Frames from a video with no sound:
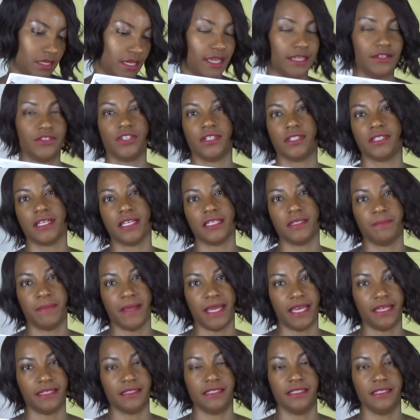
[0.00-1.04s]
It just says
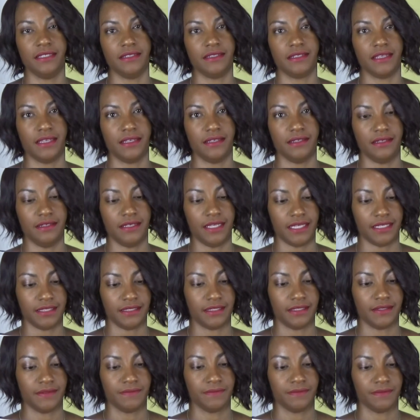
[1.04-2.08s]
panties and
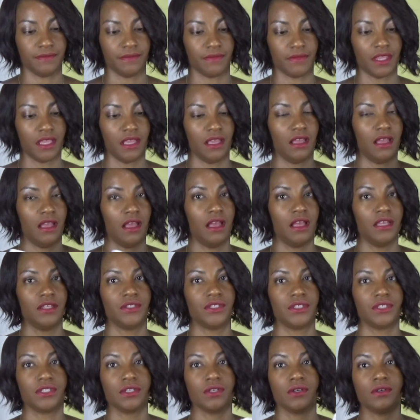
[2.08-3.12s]
knit.
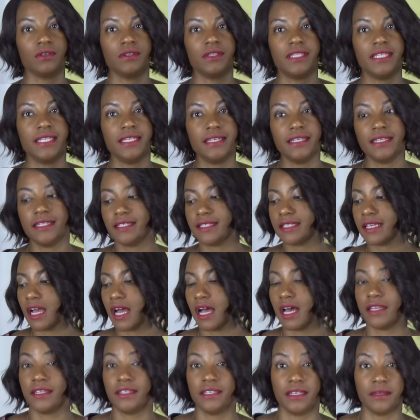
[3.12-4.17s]
So these
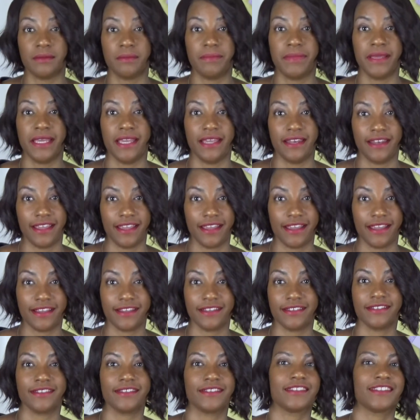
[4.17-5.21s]

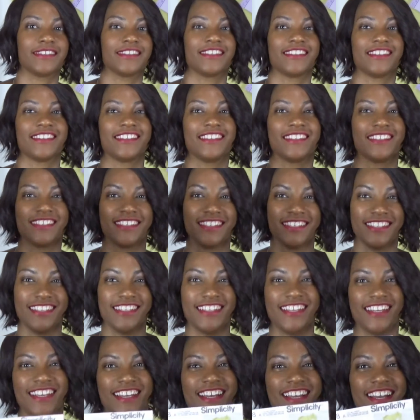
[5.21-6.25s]
underpinnings
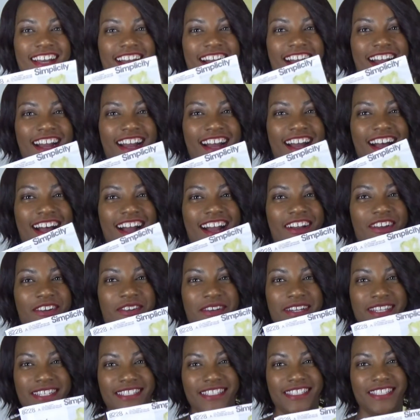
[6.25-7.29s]
are
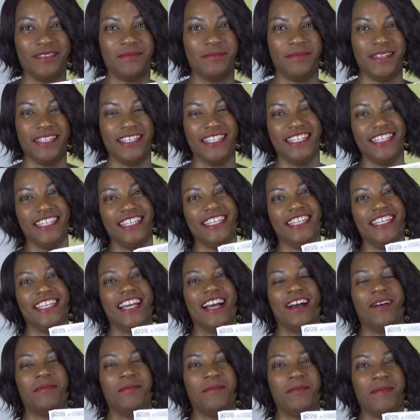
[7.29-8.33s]
going to be
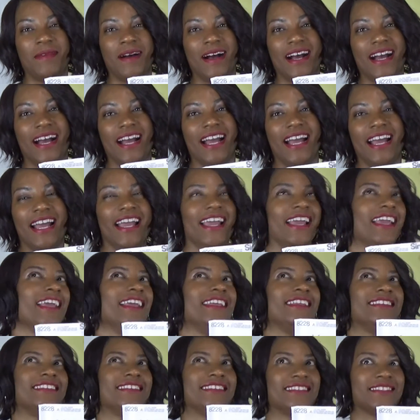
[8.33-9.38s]
my
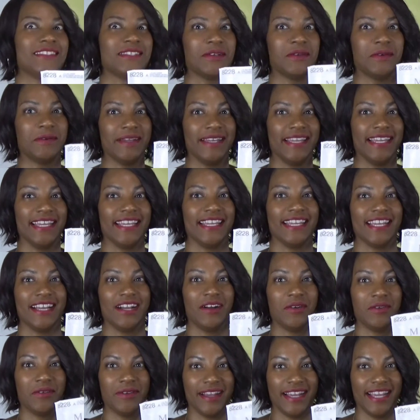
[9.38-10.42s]
sewing
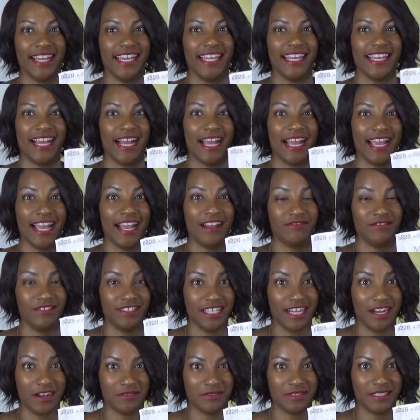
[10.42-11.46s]
when I have
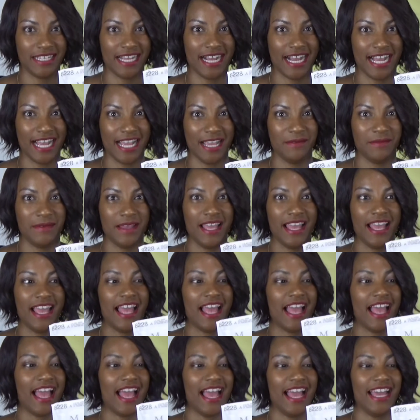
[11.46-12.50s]
downtime
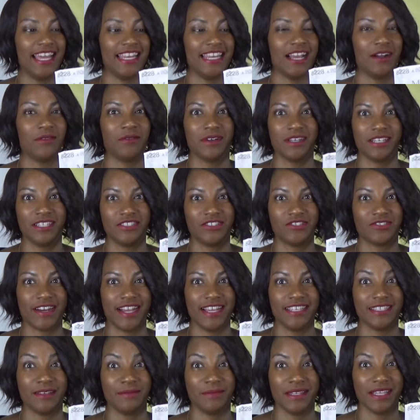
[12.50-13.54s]
and I want to try
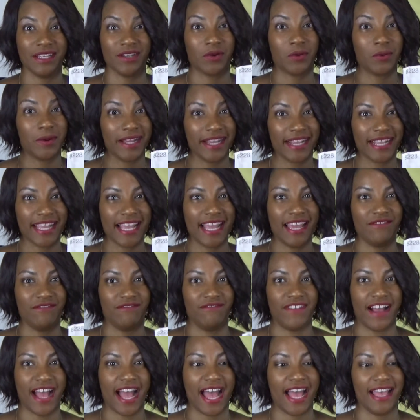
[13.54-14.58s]
something quick and
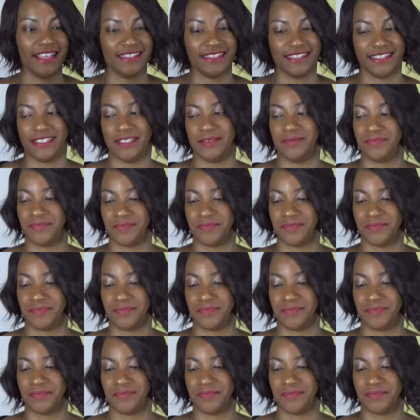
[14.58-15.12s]
fast.